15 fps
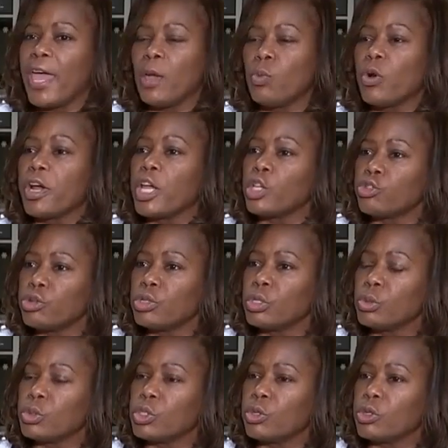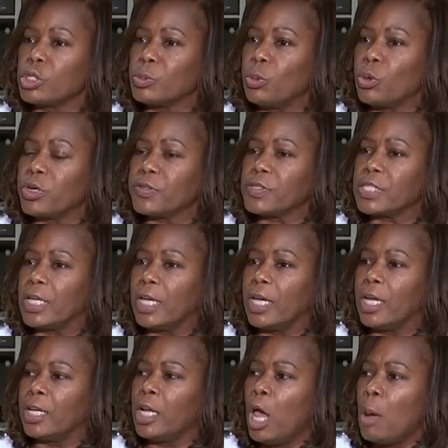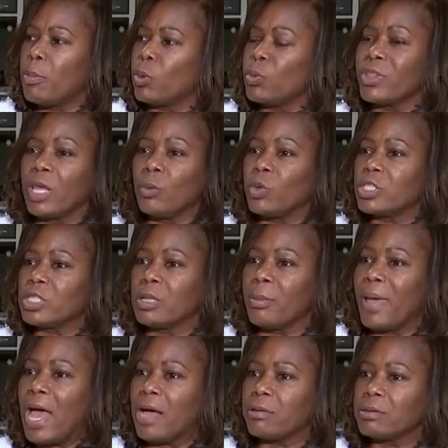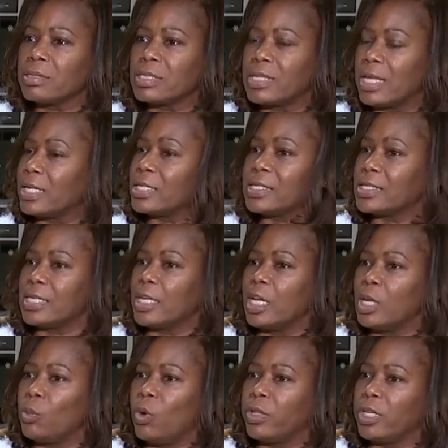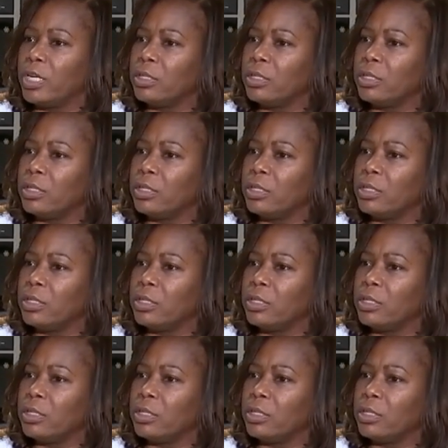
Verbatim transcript: They were introduced to the sport of skiing, but when they went to the mountains, they didn't see anyone